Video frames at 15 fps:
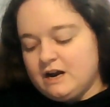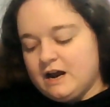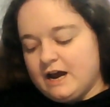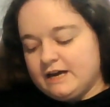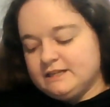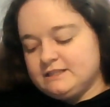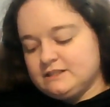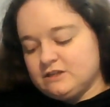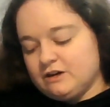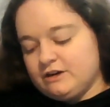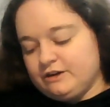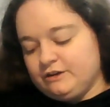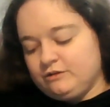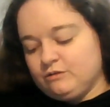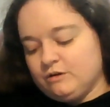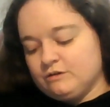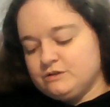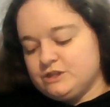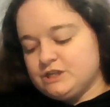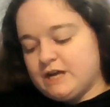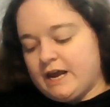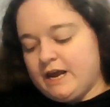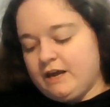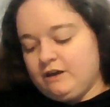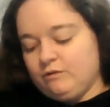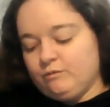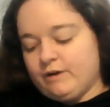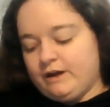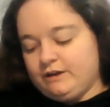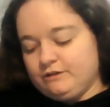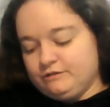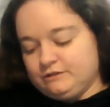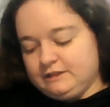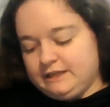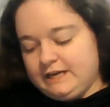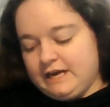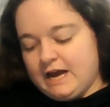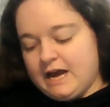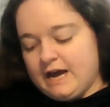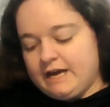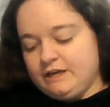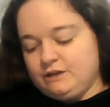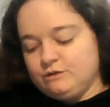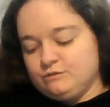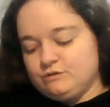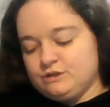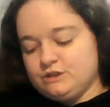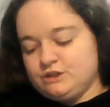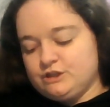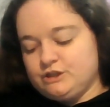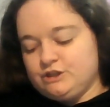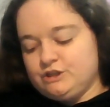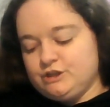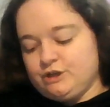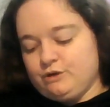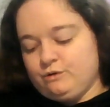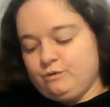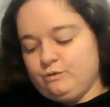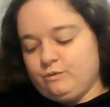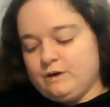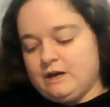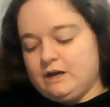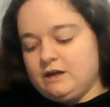I started crocheting regularly, I used to do,